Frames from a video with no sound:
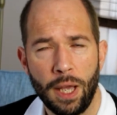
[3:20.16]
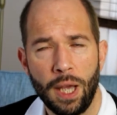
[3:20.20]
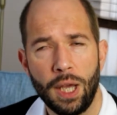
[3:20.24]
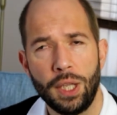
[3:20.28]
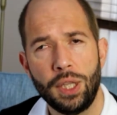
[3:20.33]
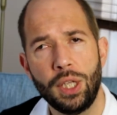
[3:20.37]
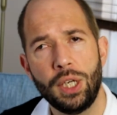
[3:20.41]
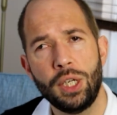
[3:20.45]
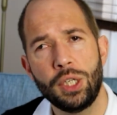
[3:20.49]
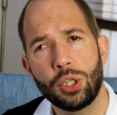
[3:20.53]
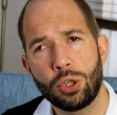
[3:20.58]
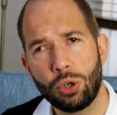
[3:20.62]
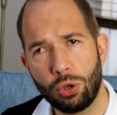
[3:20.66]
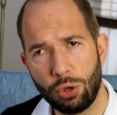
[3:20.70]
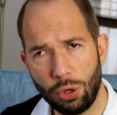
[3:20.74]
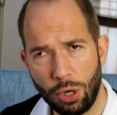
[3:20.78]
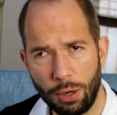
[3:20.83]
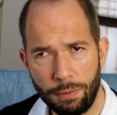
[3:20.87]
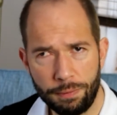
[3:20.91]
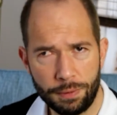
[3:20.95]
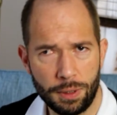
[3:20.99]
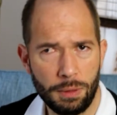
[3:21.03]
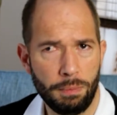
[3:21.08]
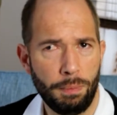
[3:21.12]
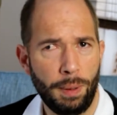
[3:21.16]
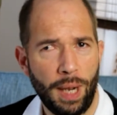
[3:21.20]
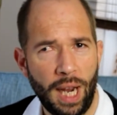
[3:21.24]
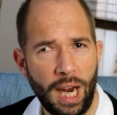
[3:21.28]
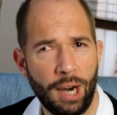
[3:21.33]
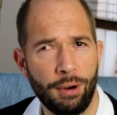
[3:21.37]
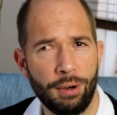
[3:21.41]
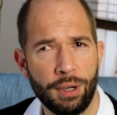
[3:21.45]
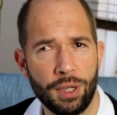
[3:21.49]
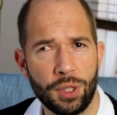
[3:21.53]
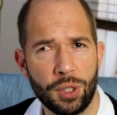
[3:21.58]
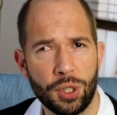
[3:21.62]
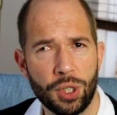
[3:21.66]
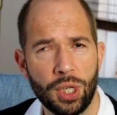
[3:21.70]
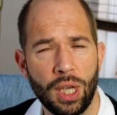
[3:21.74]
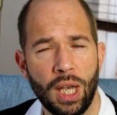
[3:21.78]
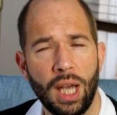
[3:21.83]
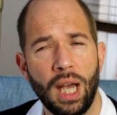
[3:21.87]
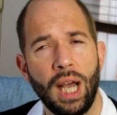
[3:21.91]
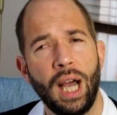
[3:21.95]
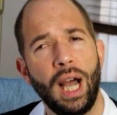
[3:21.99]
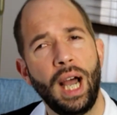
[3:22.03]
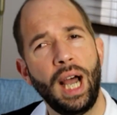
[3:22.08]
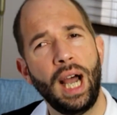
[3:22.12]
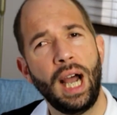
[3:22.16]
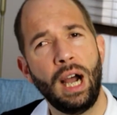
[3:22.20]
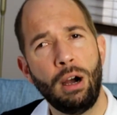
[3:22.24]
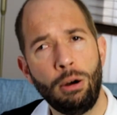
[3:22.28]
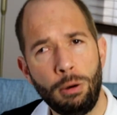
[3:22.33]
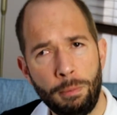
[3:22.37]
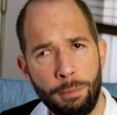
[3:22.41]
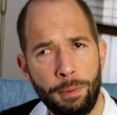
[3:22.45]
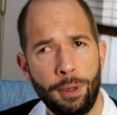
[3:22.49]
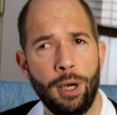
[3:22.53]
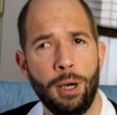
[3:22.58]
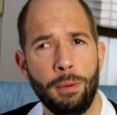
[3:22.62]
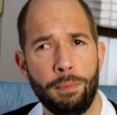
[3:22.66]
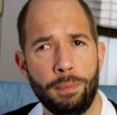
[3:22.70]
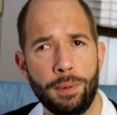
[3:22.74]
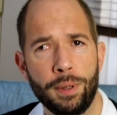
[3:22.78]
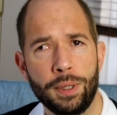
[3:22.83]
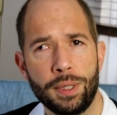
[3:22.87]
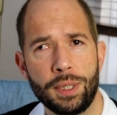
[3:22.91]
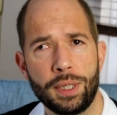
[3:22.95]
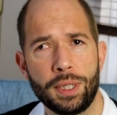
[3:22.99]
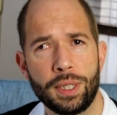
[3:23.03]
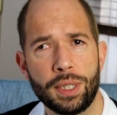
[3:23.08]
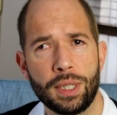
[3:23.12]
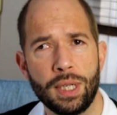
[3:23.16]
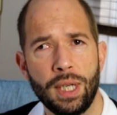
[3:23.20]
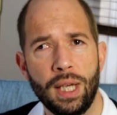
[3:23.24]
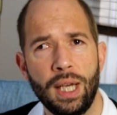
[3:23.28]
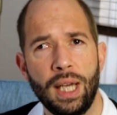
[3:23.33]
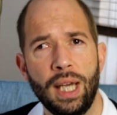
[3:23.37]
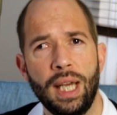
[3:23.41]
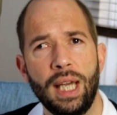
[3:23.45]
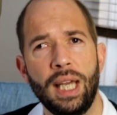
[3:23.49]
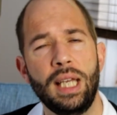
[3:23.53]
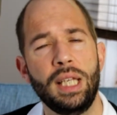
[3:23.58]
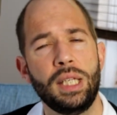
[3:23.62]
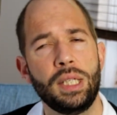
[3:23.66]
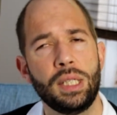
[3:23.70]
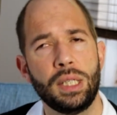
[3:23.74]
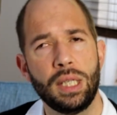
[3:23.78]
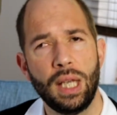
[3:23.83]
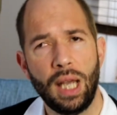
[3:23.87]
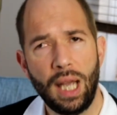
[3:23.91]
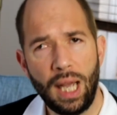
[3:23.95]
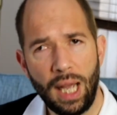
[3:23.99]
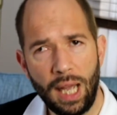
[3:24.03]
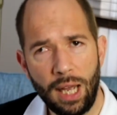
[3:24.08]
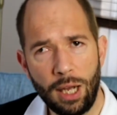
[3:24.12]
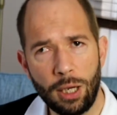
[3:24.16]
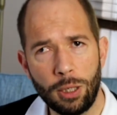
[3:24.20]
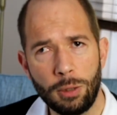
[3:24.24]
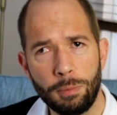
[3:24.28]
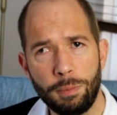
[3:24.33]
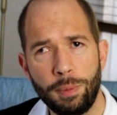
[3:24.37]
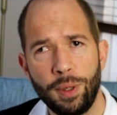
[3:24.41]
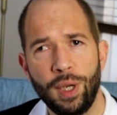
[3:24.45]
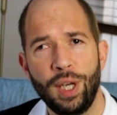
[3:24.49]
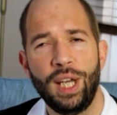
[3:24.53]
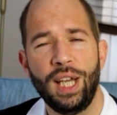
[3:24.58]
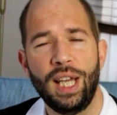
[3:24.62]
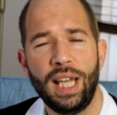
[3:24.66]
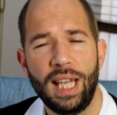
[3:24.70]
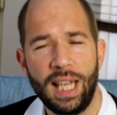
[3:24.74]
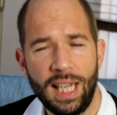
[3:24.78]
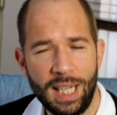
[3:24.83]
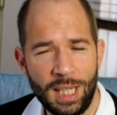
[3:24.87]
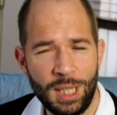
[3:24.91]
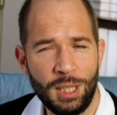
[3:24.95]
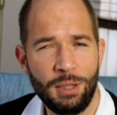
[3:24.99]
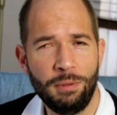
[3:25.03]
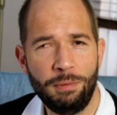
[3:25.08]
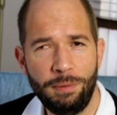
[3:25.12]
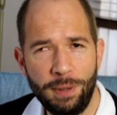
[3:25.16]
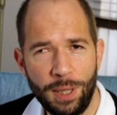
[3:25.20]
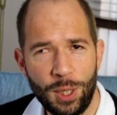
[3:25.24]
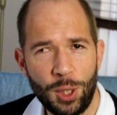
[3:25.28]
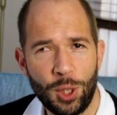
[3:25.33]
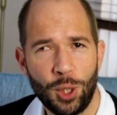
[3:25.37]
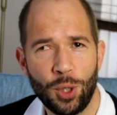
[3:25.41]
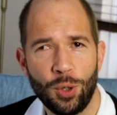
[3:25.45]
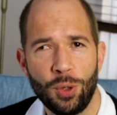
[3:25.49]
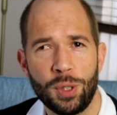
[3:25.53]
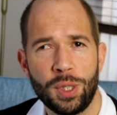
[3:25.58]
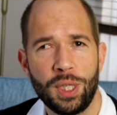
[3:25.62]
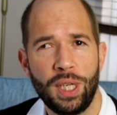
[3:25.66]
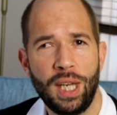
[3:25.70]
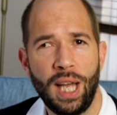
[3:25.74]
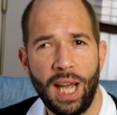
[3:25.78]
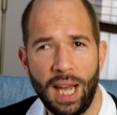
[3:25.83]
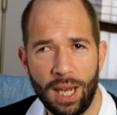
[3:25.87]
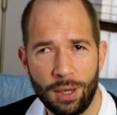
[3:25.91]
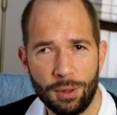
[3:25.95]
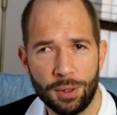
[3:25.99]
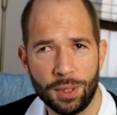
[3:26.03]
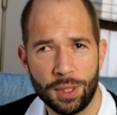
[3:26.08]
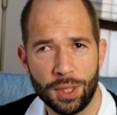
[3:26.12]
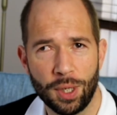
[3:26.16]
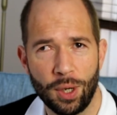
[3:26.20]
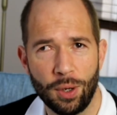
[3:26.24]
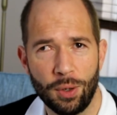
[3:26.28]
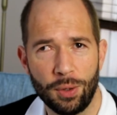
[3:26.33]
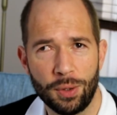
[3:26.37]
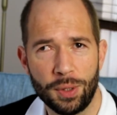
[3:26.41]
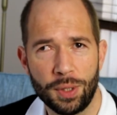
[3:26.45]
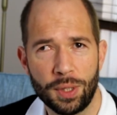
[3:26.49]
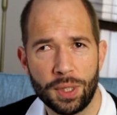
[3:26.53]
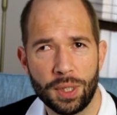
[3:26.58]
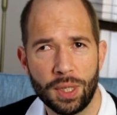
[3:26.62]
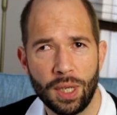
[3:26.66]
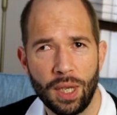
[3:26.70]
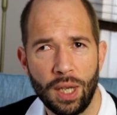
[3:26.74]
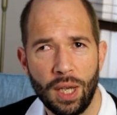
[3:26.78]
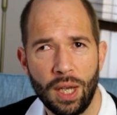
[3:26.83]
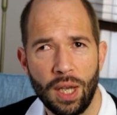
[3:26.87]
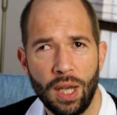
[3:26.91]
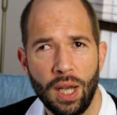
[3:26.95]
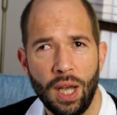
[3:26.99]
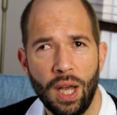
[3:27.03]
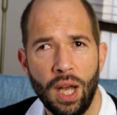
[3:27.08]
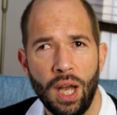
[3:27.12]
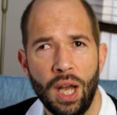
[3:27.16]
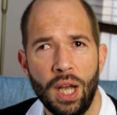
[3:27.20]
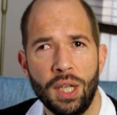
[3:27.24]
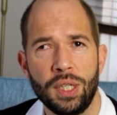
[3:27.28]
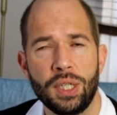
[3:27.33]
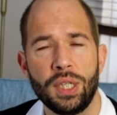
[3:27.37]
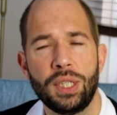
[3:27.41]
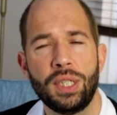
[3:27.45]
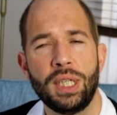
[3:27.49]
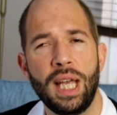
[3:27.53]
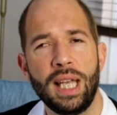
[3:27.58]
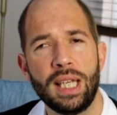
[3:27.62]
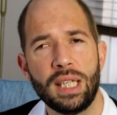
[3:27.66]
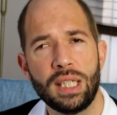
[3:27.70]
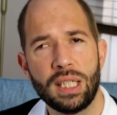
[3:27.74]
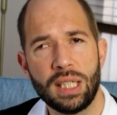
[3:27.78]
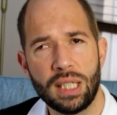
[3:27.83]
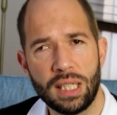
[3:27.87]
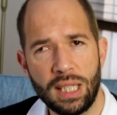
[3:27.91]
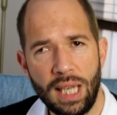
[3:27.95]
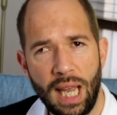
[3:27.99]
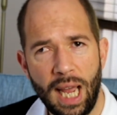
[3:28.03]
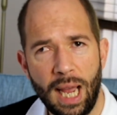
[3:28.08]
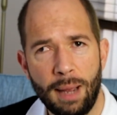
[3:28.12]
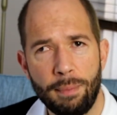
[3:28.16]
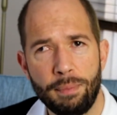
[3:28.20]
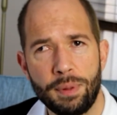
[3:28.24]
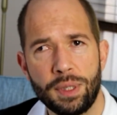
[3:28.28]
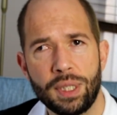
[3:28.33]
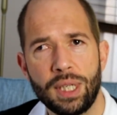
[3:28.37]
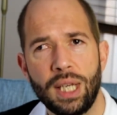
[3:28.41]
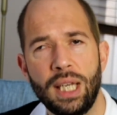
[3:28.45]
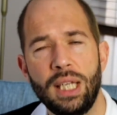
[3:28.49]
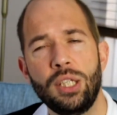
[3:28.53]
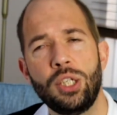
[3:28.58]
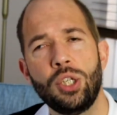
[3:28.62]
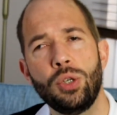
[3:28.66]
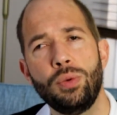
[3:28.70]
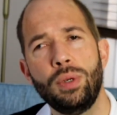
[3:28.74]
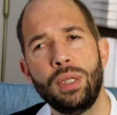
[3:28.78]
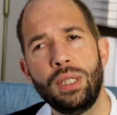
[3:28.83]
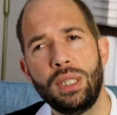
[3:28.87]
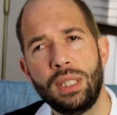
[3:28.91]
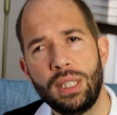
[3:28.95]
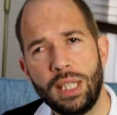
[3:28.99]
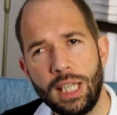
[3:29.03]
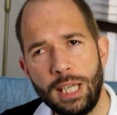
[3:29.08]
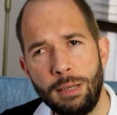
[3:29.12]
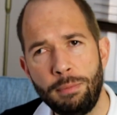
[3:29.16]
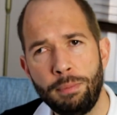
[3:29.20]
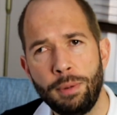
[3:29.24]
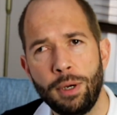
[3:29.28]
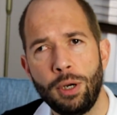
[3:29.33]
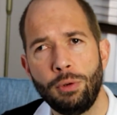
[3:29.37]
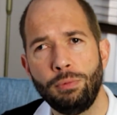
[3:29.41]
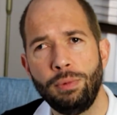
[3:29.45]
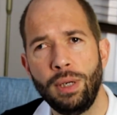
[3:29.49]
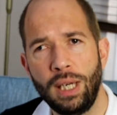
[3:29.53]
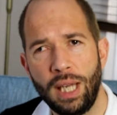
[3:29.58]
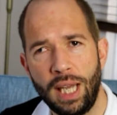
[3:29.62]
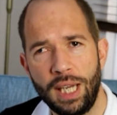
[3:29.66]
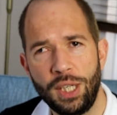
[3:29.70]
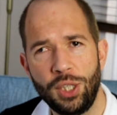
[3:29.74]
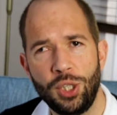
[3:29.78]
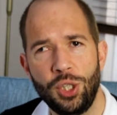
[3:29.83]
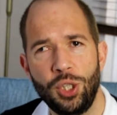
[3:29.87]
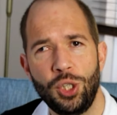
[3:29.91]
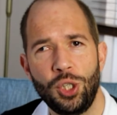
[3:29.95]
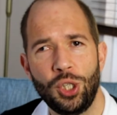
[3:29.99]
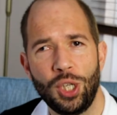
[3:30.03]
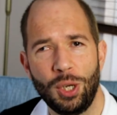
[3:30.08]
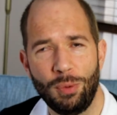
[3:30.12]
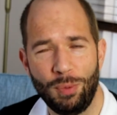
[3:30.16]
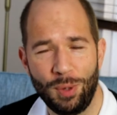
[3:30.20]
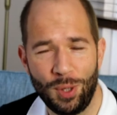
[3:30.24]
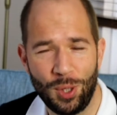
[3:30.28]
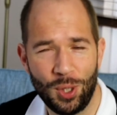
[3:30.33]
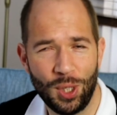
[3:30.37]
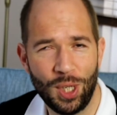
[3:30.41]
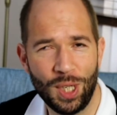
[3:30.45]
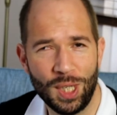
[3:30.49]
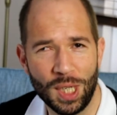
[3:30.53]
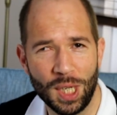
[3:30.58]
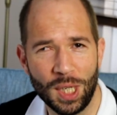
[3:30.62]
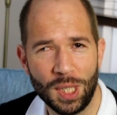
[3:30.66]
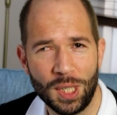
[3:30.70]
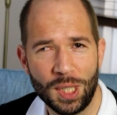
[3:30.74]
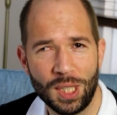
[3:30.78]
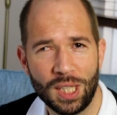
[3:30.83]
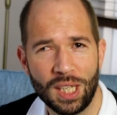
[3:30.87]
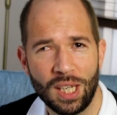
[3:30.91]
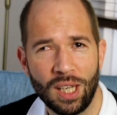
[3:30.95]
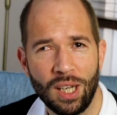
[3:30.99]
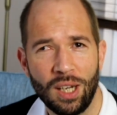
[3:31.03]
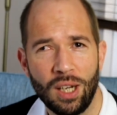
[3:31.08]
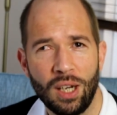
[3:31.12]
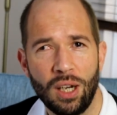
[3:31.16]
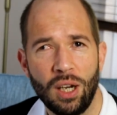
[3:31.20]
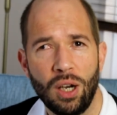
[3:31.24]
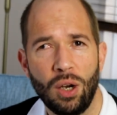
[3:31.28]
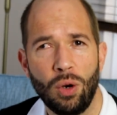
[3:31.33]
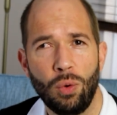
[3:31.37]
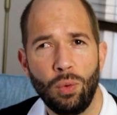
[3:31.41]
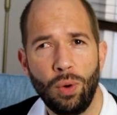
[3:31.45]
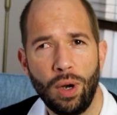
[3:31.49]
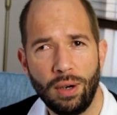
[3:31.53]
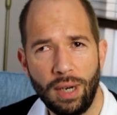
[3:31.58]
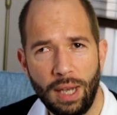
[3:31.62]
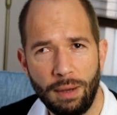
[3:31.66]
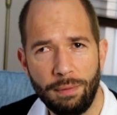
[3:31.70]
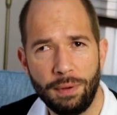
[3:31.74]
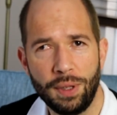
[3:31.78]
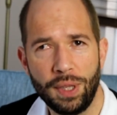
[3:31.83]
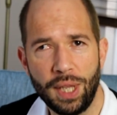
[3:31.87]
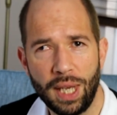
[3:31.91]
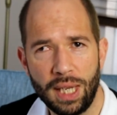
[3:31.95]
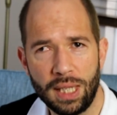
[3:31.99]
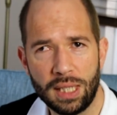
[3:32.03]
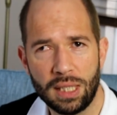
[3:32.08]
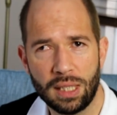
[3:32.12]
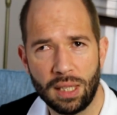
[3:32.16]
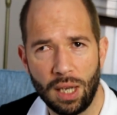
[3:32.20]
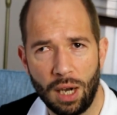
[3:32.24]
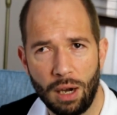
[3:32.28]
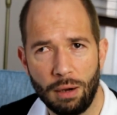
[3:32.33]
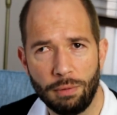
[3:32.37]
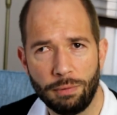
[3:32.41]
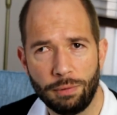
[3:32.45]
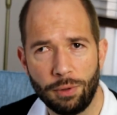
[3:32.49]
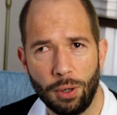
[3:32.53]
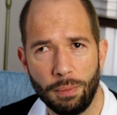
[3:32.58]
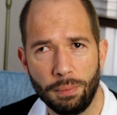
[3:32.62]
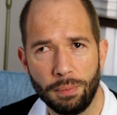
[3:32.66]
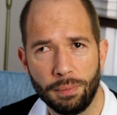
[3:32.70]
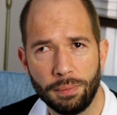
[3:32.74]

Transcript: that as Crofton Parish, our purpose is to help individuals and households to take steps into a deeper relationship with Jesus wherever they start from.